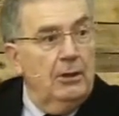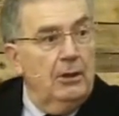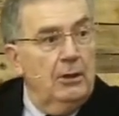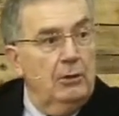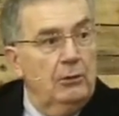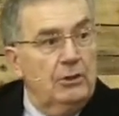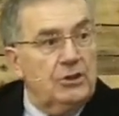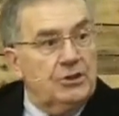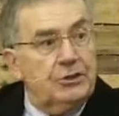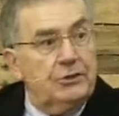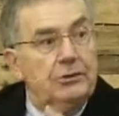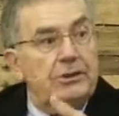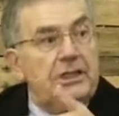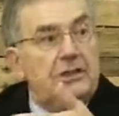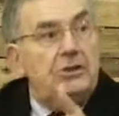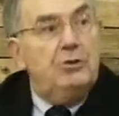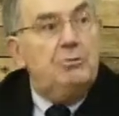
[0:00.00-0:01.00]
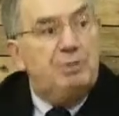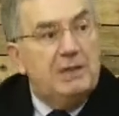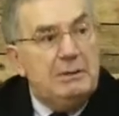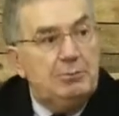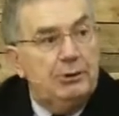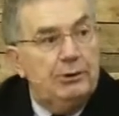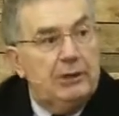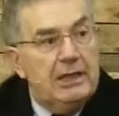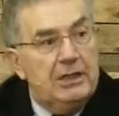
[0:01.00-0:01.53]
who is to lead the
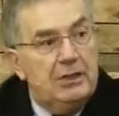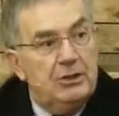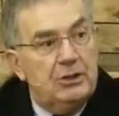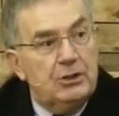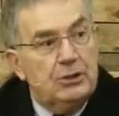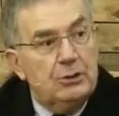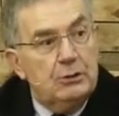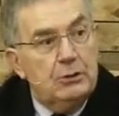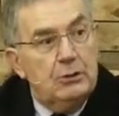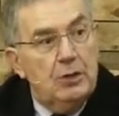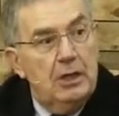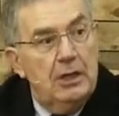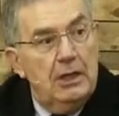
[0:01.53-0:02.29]
people into